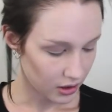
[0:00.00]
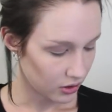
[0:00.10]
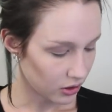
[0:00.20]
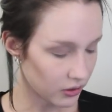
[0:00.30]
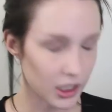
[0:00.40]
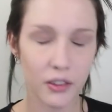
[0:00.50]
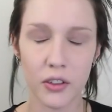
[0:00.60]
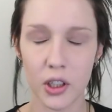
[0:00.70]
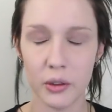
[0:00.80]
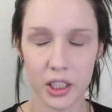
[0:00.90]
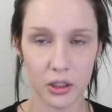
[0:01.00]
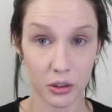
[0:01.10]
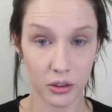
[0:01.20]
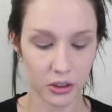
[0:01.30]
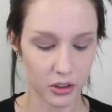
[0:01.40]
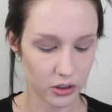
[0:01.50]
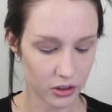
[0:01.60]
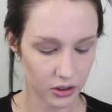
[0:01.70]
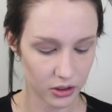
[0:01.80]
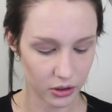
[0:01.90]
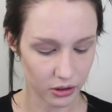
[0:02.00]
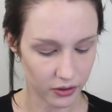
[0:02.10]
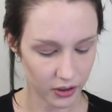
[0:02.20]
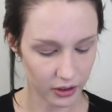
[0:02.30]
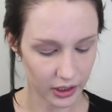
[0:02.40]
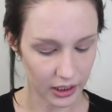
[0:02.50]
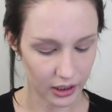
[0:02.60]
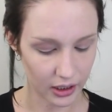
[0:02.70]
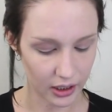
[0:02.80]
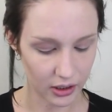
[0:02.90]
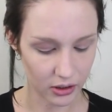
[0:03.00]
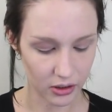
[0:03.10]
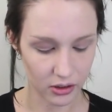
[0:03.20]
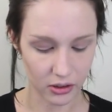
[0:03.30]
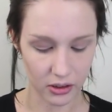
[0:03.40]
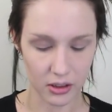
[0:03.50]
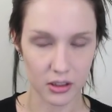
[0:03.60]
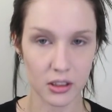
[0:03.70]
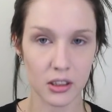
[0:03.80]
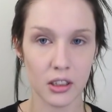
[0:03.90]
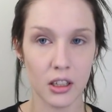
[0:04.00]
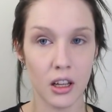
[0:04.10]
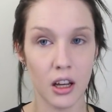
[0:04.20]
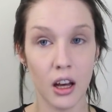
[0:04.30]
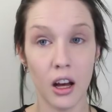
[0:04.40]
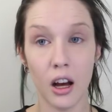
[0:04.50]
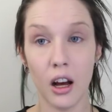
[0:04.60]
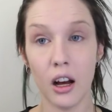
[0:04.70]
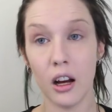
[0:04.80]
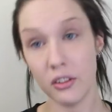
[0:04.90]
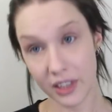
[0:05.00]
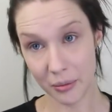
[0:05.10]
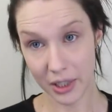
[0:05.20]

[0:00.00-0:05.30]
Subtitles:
not really following your own contours, you are following the contours of Kate